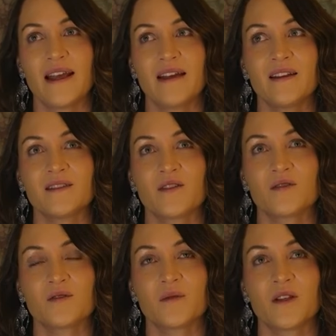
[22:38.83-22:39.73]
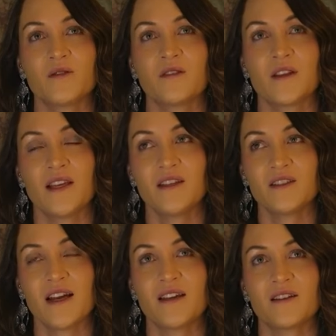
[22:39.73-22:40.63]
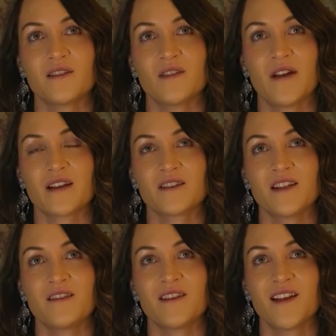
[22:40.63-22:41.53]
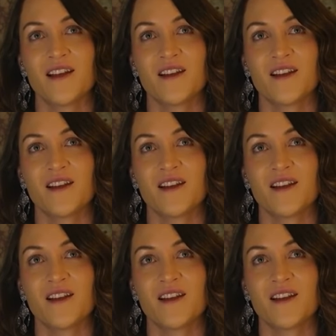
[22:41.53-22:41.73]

And it's also when you teach others, you actually